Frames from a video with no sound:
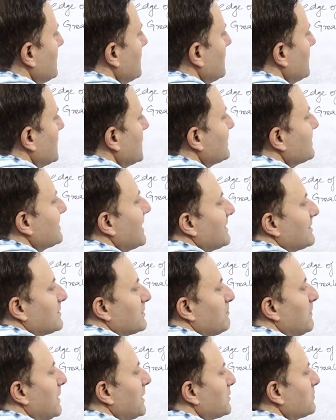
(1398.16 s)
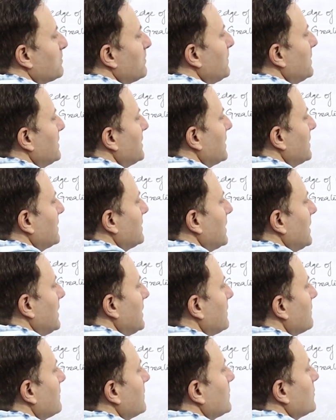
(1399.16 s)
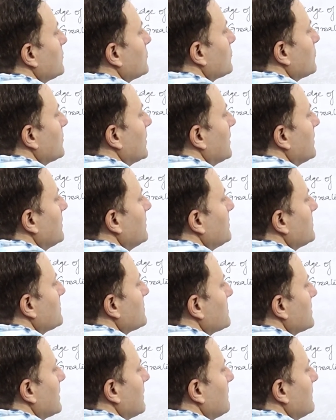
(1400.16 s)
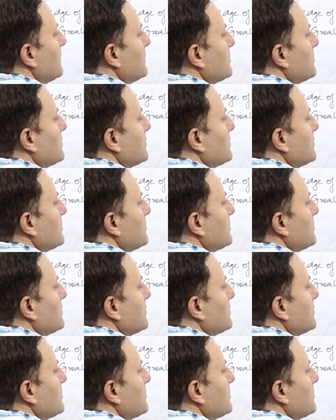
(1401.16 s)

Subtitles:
because that's the maximum it can take. So that is 7